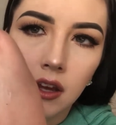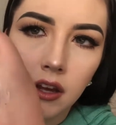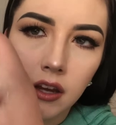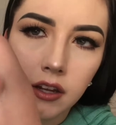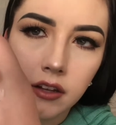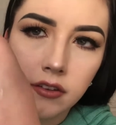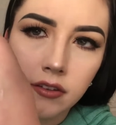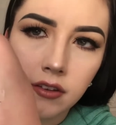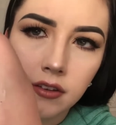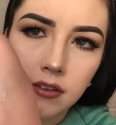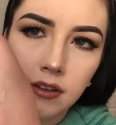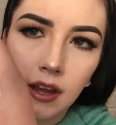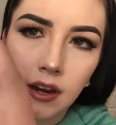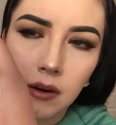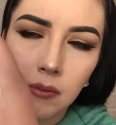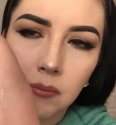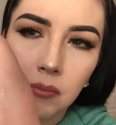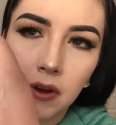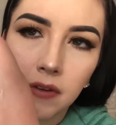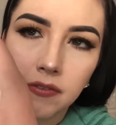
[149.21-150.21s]
It's just kind
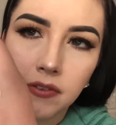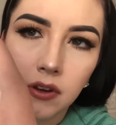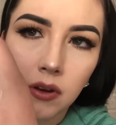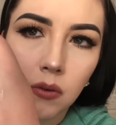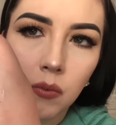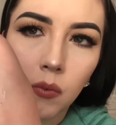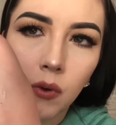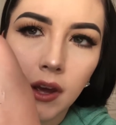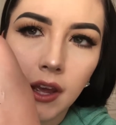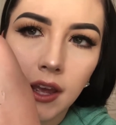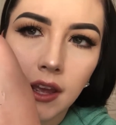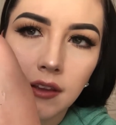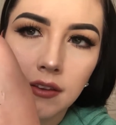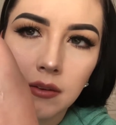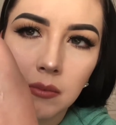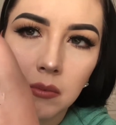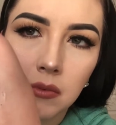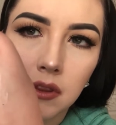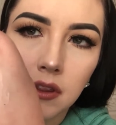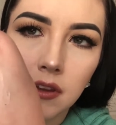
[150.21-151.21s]
of buffing away
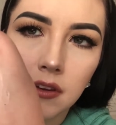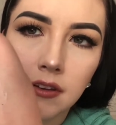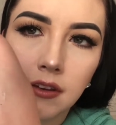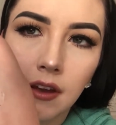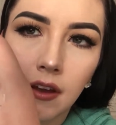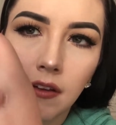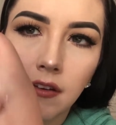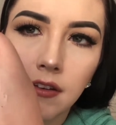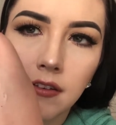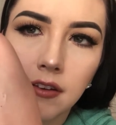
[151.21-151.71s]
some of the dead